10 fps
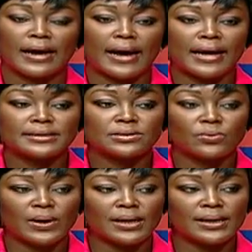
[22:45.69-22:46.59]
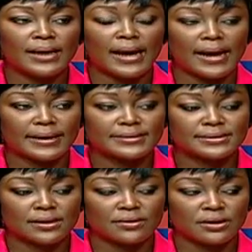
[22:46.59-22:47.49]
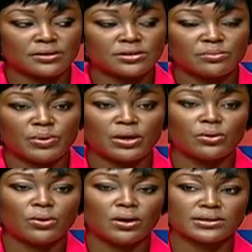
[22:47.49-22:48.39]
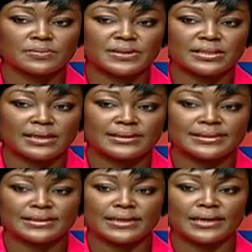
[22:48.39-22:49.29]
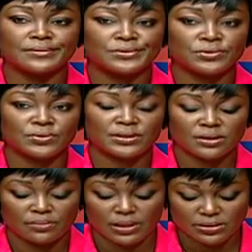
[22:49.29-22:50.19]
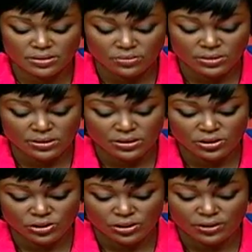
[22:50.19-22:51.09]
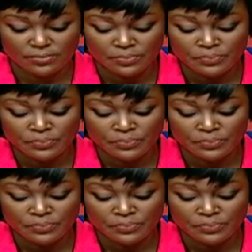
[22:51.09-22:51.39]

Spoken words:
as well as the Tobago Hospitality and Tourism Association